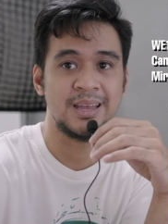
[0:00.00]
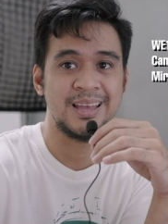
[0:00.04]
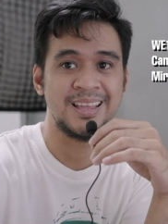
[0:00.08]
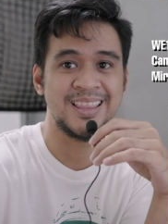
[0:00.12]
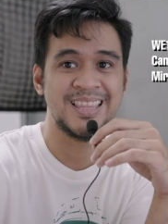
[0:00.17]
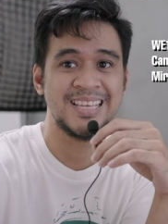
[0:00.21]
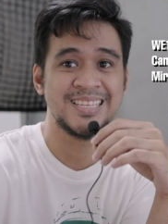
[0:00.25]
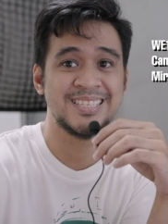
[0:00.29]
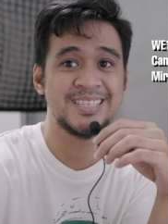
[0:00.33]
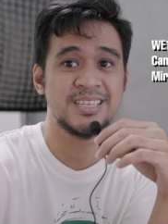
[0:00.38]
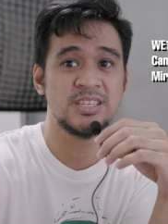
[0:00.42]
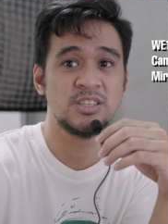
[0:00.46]
and
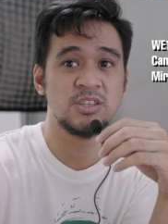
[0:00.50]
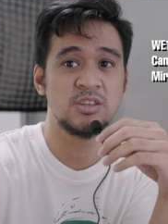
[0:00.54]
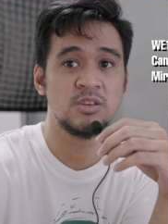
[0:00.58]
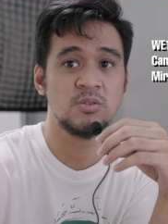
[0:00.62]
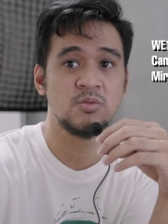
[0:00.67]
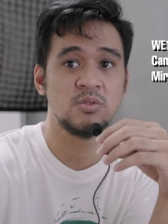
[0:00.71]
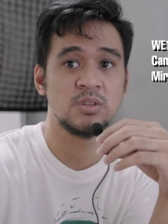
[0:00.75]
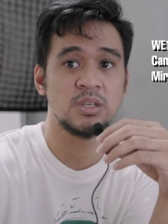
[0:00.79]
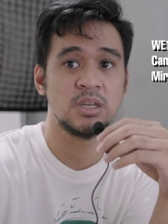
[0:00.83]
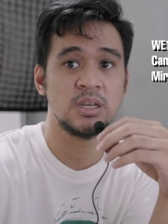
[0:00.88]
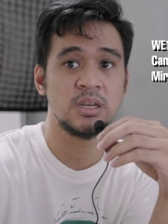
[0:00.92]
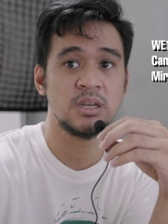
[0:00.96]
this is
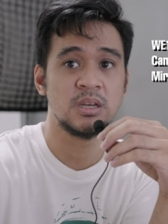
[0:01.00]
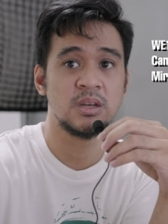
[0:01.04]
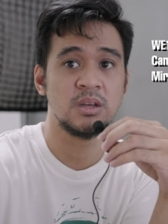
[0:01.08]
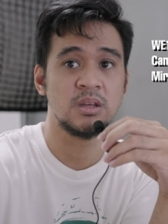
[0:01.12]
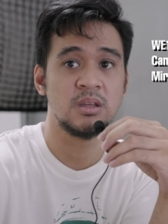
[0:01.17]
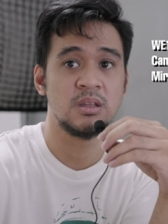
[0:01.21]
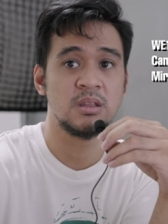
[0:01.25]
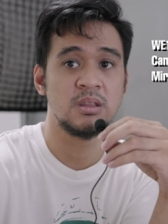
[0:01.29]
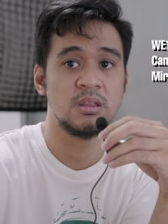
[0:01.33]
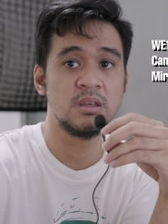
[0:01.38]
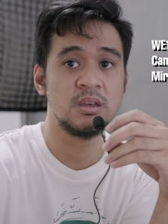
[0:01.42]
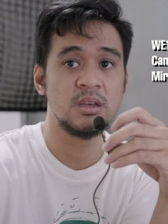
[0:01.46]
using
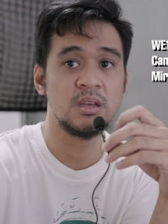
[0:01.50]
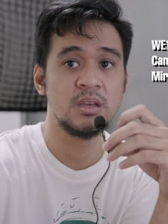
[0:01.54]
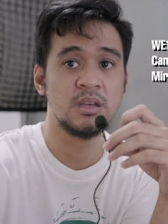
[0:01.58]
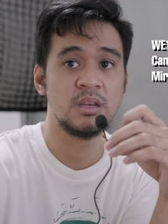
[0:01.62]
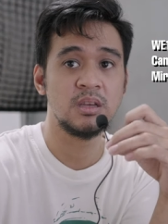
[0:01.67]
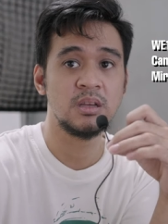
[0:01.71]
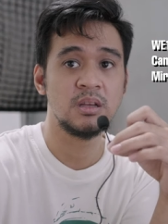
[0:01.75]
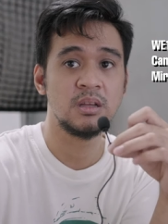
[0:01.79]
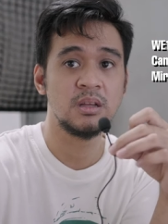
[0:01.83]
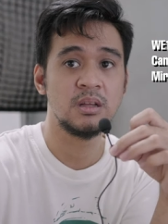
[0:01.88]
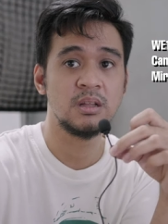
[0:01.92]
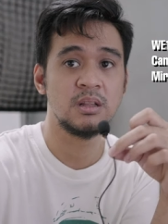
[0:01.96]

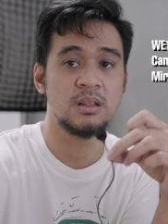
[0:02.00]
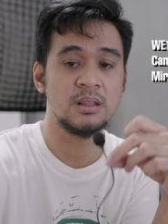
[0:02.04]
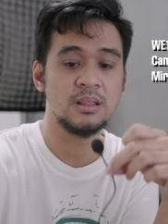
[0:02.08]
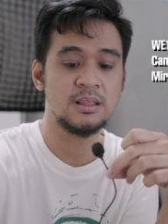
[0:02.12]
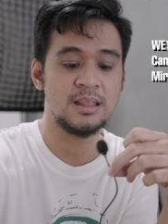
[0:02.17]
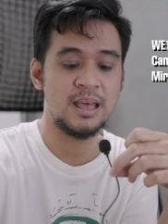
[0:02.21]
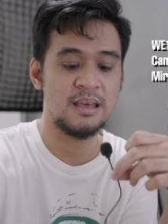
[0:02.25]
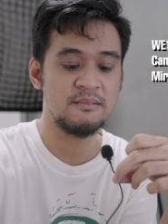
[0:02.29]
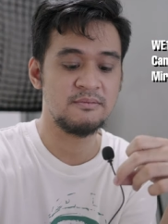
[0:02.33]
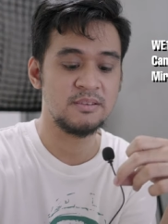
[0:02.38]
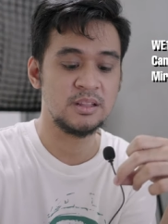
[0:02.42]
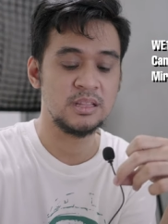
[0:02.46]
the
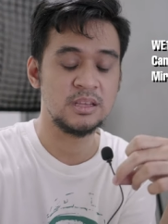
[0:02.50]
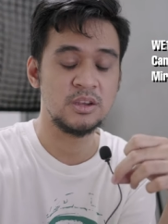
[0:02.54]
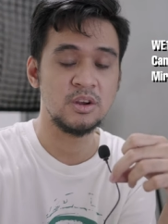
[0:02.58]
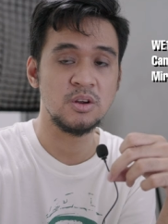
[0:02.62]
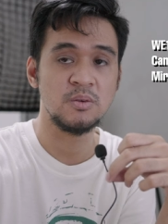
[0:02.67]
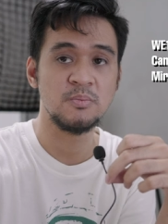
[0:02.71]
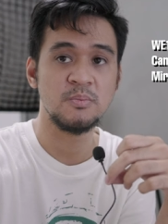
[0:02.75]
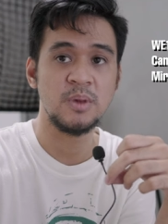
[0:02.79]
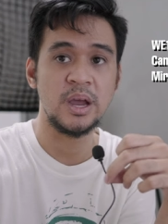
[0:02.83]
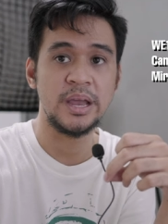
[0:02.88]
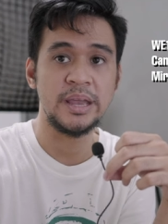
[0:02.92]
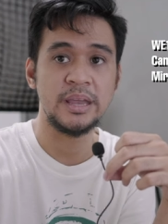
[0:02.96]
lavalier
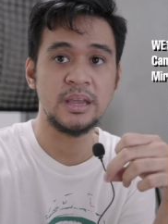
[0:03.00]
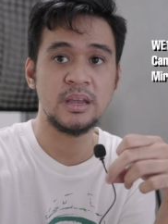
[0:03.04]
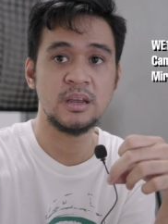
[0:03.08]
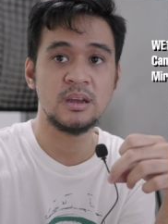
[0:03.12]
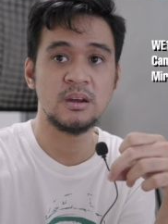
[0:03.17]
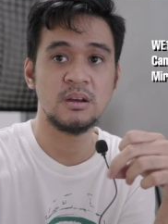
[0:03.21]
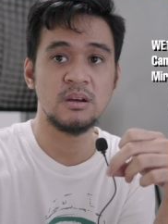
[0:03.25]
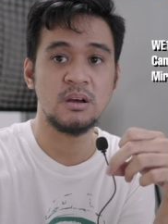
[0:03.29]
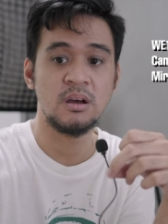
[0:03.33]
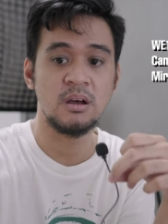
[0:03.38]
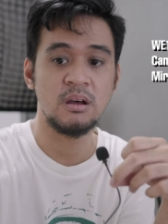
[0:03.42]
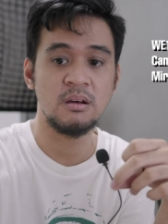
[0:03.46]
mic
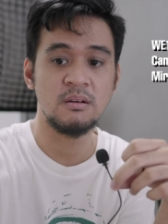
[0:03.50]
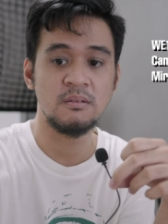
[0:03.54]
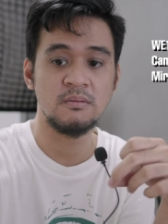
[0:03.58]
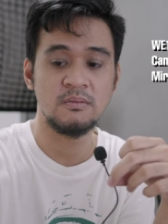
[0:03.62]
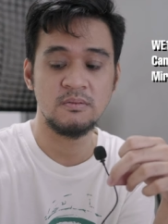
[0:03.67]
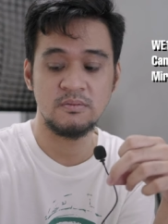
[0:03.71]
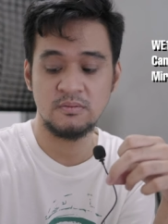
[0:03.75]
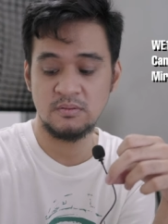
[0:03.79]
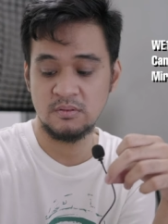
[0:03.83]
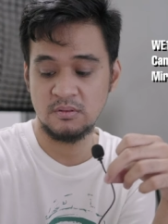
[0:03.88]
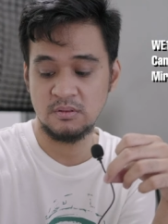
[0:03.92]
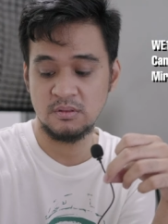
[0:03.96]
of
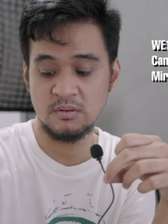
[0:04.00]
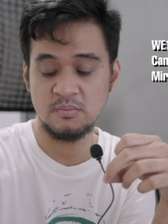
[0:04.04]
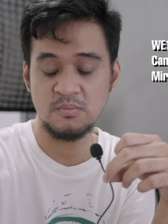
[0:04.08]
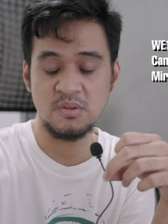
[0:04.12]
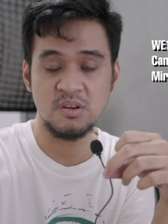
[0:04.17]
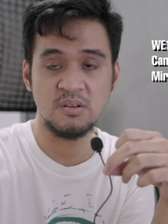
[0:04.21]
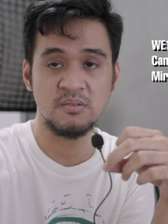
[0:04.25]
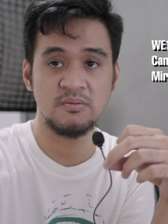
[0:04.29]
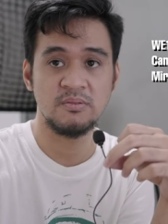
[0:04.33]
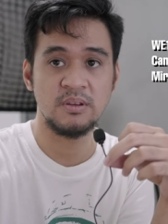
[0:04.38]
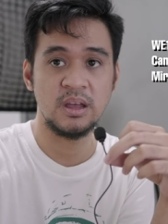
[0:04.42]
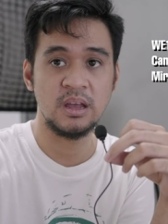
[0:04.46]
the
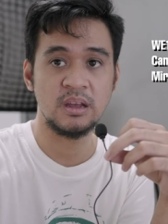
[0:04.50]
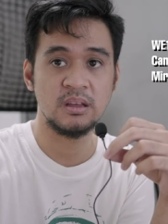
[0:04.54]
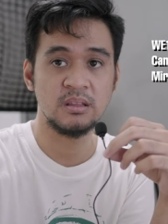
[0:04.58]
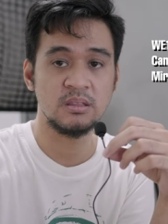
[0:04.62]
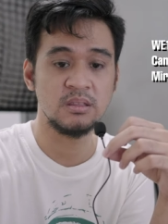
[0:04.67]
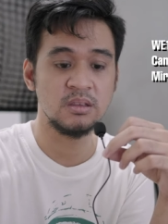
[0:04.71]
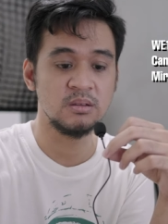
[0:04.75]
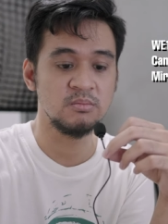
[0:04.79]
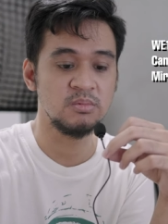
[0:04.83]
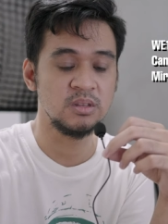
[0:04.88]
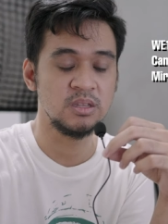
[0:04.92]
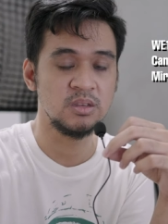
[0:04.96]
Mirfak
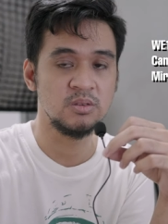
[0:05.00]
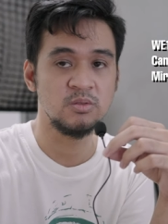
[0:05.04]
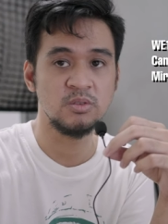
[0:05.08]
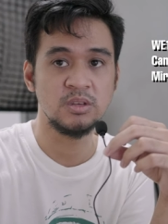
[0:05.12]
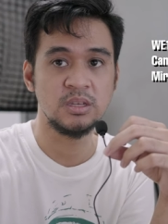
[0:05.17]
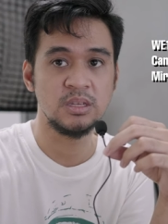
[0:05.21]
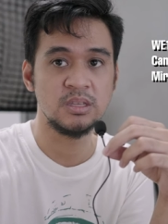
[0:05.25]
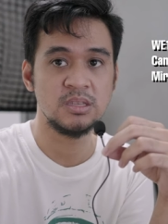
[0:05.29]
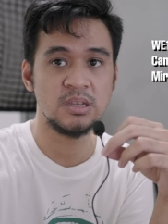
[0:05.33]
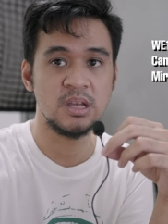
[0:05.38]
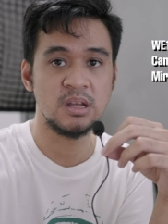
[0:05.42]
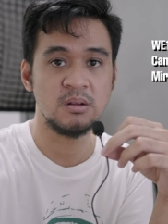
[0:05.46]

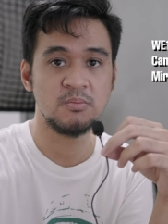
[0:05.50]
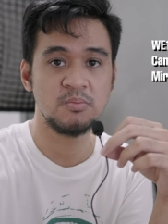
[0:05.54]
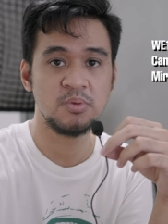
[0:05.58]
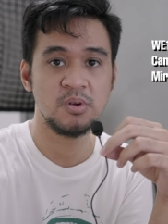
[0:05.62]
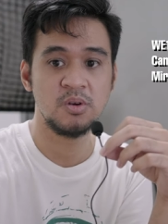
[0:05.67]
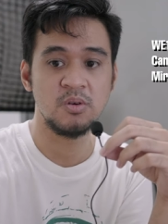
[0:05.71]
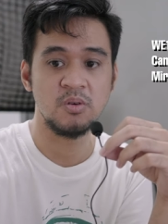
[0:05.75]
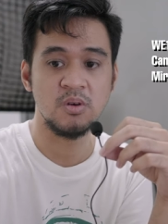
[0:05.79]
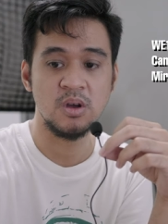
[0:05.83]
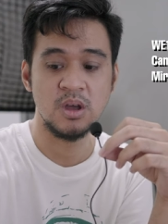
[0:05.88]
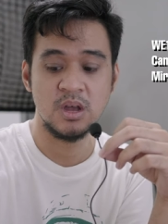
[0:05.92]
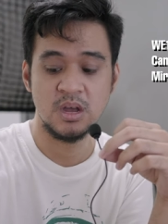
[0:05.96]
WE10
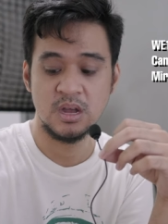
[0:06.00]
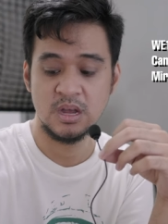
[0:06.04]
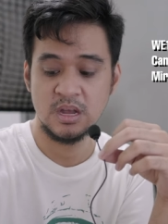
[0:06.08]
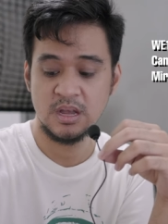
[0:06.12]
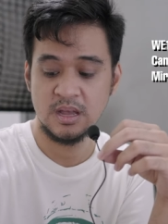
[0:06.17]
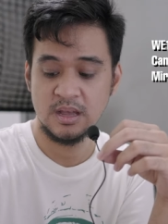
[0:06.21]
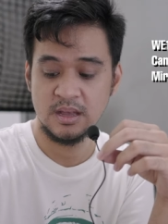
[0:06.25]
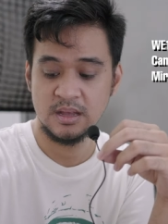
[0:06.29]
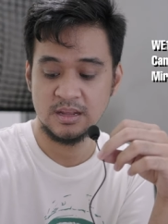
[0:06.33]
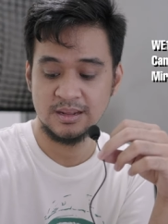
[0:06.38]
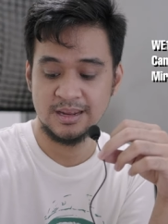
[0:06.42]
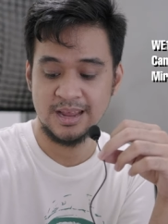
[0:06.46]
Pro.
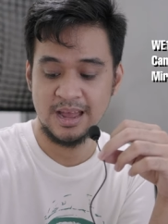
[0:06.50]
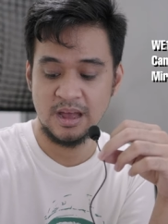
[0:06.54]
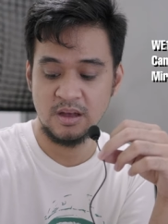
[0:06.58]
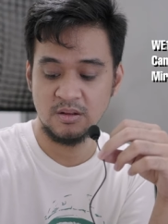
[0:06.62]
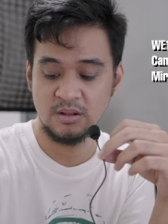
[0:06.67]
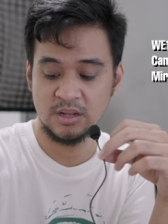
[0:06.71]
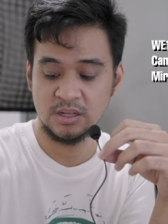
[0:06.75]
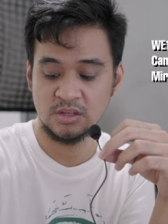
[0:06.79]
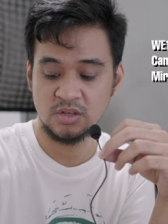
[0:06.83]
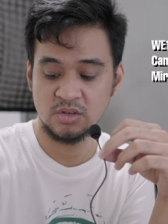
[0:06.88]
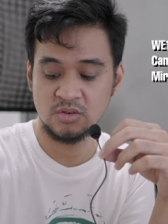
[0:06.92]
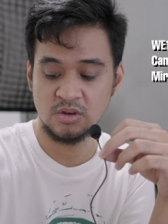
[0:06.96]
Now
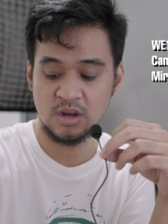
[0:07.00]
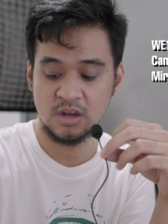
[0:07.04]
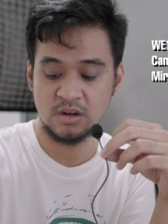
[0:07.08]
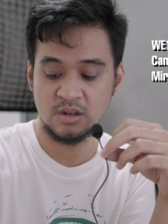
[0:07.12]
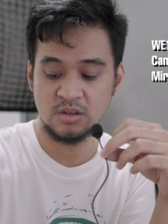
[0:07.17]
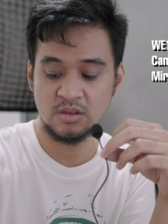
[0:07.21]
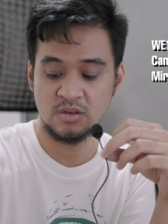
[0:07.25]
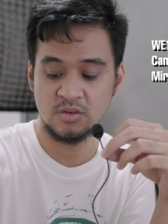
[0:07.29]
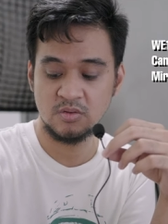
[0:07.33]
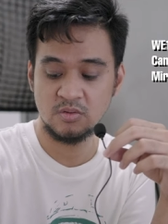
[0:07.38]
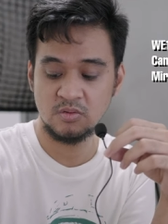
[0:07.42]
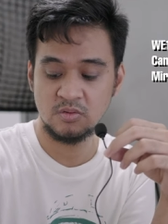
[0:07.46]
let's try to
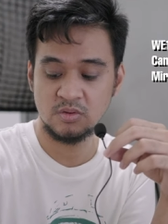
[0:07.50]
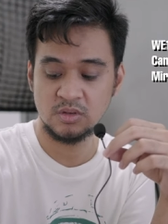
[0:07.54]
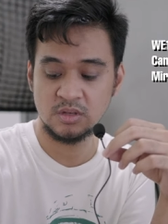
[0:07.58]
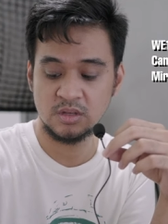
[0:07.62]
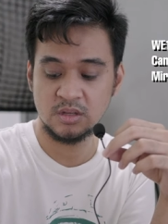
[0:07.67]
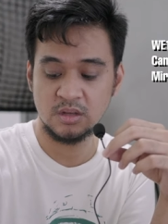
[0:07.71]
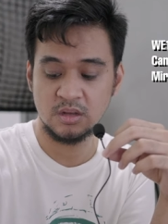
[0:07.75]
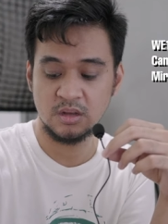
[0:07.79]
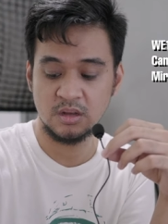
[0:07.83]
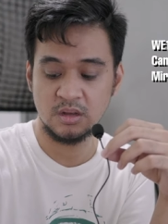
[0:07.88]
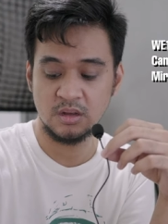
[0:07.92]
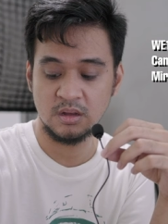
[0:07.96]
use
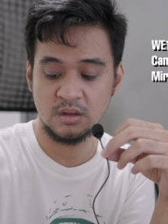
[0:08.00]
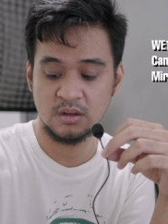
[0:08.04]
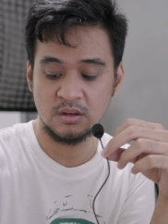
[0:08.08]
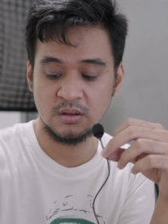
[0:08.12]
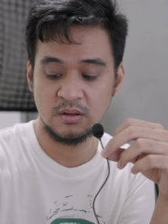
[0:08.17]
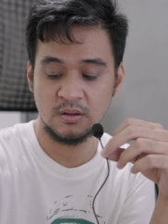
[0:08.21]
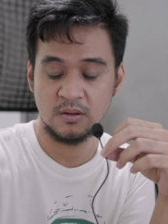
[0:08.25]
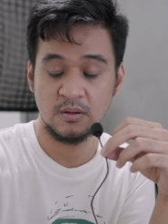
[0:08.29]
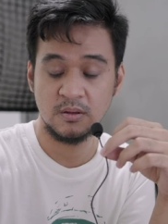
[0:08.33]
the